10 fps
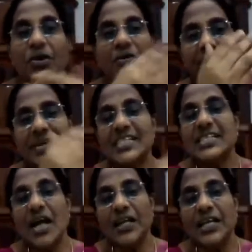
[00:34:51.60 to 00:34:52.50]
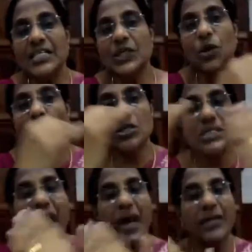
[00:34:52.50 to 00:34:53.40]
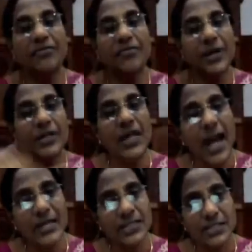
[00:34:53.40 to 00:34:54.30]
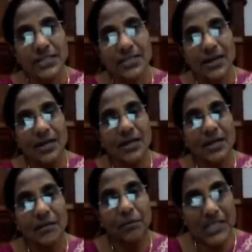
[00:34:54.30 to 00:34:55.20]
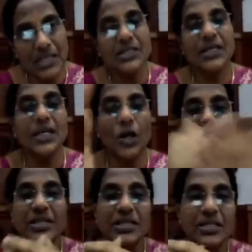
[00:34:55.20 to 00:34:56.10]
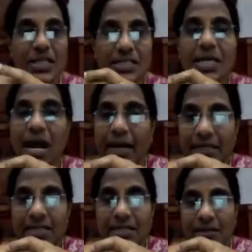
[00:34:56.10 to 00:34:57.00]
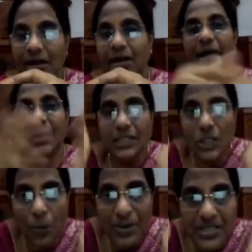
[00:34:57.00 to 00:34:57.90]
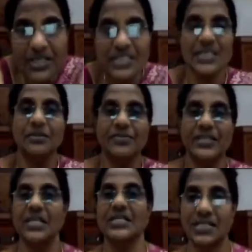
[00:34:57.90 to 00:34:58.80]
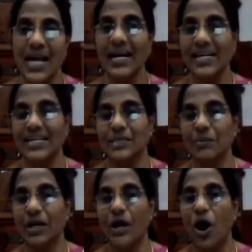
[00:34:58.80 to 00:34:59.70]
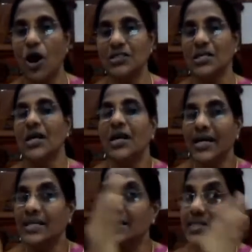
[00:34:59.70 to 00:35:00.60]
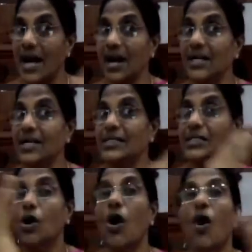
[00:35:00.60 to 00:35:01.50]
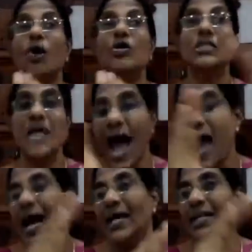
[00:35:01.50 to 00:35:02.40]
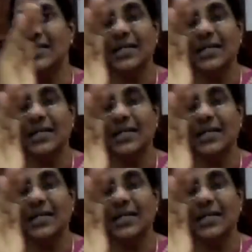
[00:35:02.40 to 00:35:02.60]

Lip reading: which studies cause and effect. Yes, business economics is a science. Economics itself is a science because it studies cause and